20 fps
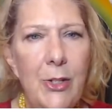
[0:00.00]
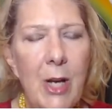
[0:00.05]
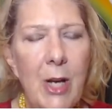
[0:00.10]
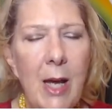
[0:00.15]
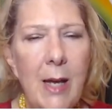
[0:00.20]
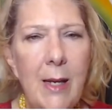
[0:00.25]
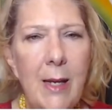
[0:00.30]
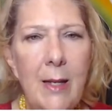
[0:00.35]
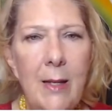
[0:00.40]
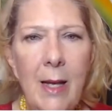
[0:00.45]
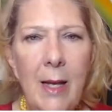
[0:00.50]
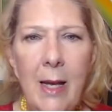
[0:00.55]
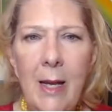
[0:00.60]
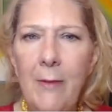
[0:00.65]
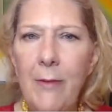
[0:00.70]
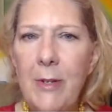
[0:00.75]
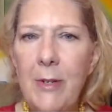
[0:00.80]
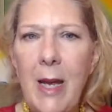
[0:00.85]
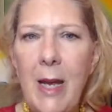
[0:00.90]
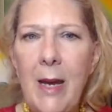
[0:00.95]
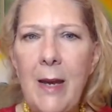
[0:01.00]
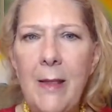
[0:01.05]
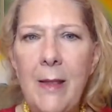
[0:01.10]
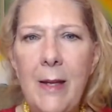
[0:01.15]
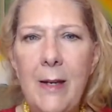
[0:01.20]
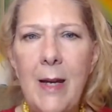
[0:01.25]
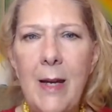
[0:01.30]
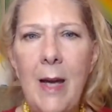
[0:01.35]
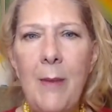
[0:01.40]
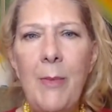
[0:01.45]
Jackie Lang, for taking
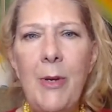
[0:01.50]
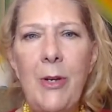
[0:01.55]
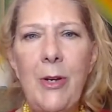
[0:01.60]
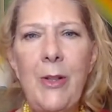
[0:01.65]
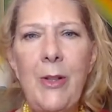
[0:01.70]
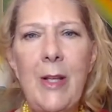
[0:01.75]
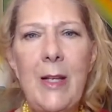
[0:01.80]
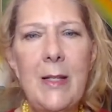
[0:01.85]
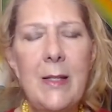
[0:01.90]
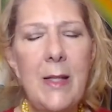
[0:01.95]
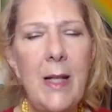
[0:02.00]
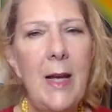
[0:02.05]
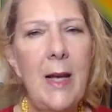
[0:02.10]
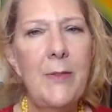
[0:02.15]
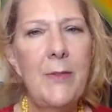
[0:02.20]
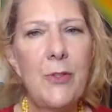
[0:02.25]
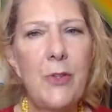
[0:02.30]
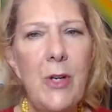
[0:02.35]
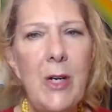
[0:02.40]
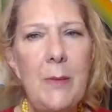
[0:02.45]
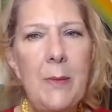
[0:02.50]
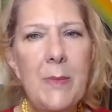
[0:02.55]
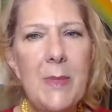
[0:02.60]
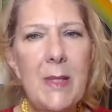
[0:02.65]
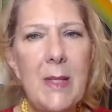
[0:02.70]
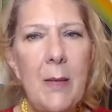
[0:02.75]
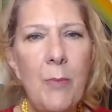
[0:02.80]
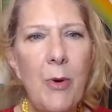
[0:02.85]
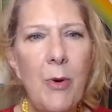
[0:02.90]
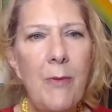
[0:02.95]
the time to do these live
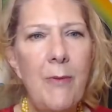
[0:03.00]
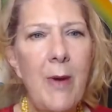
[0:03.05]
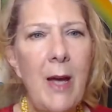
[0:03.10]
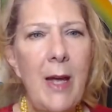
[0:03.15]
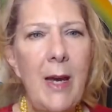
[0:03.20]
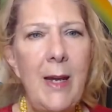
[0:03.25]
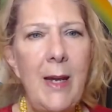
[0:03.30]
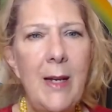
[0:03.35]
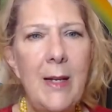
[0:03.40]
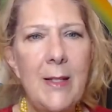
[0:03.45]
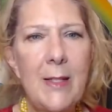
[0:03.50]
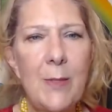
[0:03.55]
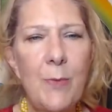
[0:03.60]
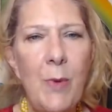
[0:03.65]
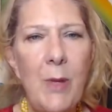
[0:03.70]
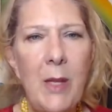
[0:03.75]
streams and providing us